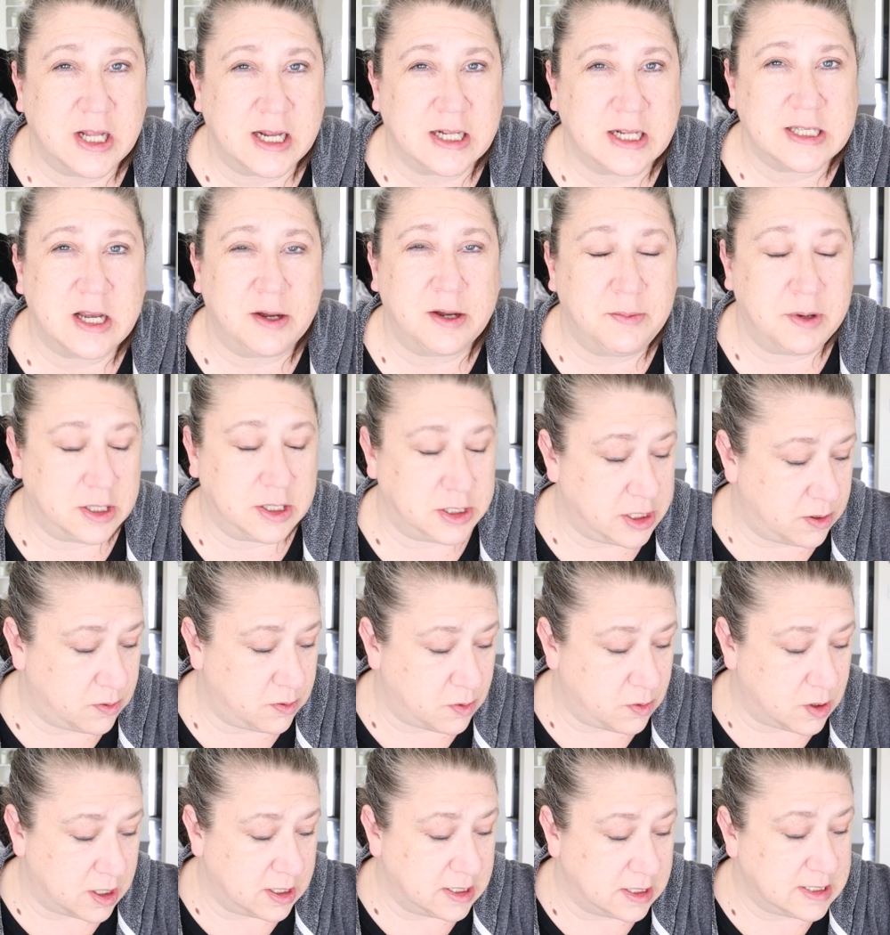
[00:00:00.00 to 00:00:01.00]
that's how much it
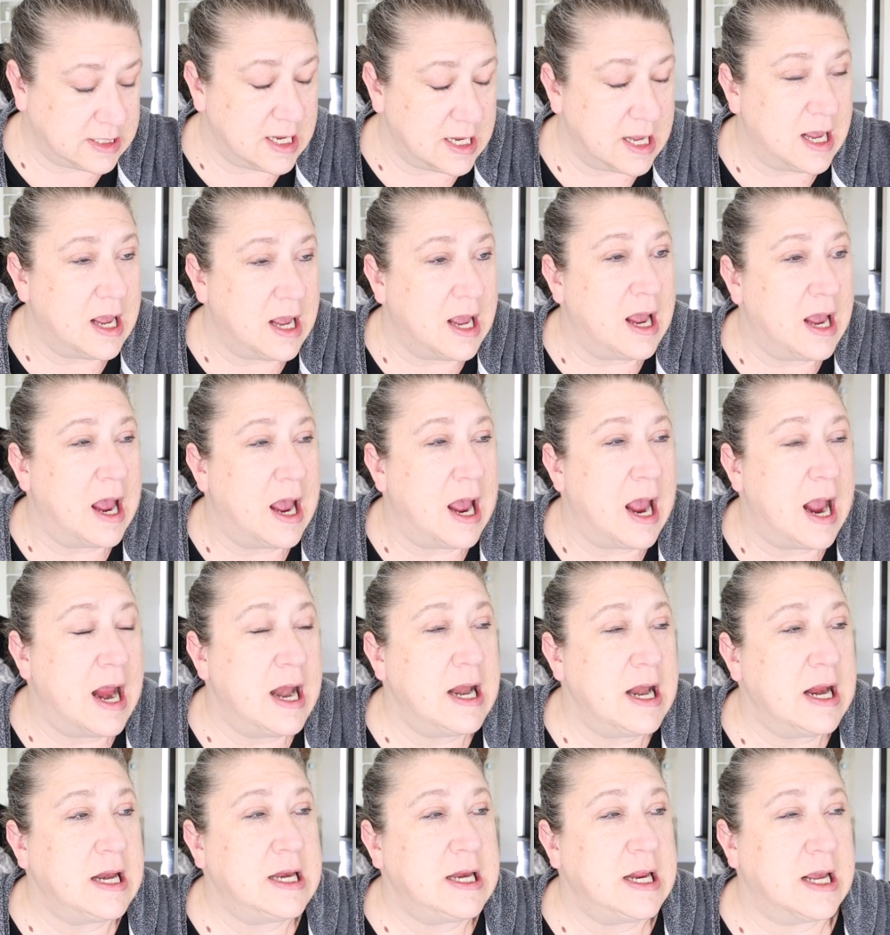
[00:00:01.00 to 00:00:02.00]
was.
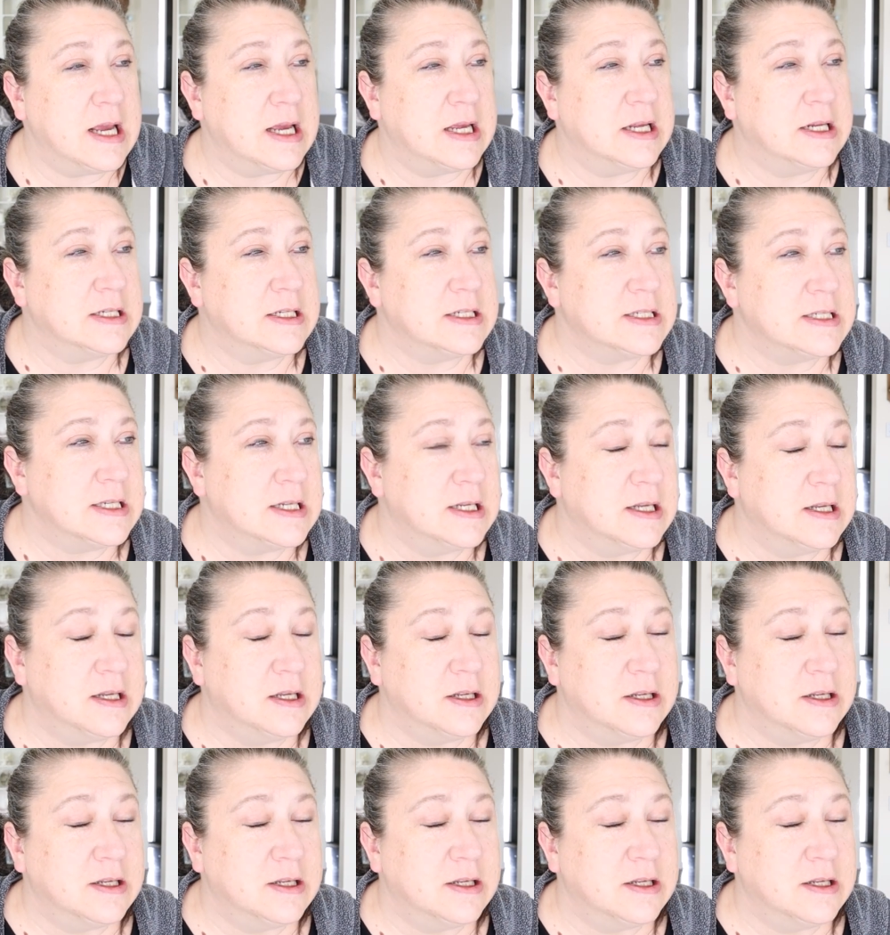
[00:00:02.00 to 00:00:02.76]
And it is